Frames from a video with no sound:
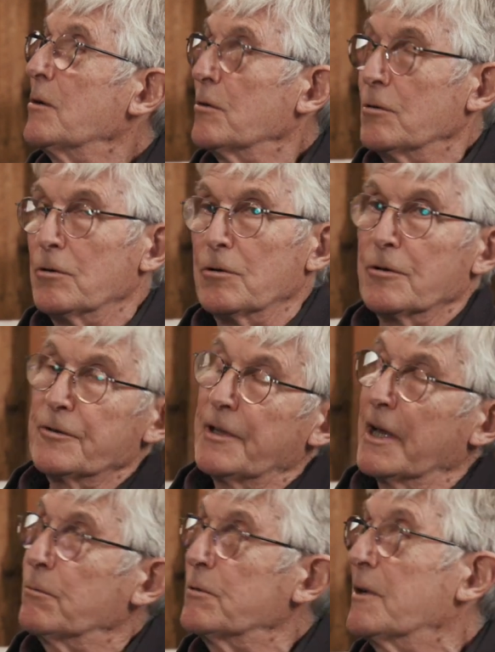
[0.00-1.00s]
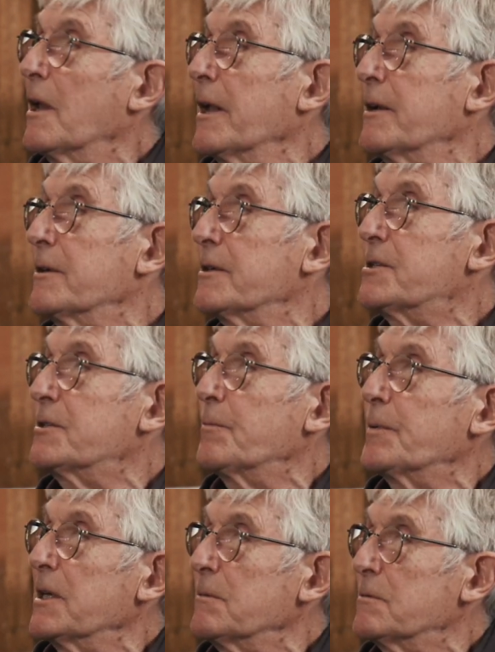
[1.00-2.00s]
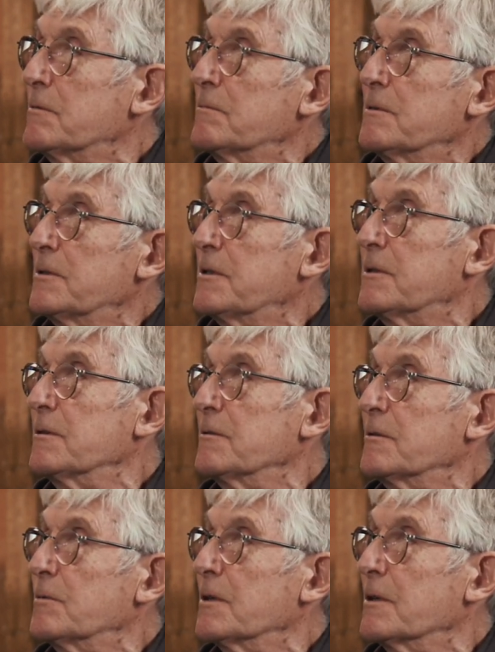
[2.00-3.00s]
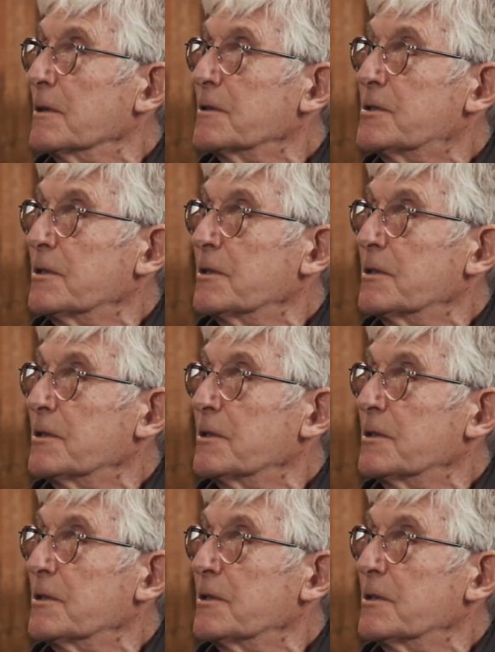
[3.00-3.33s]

or they would lend us the people to do the work.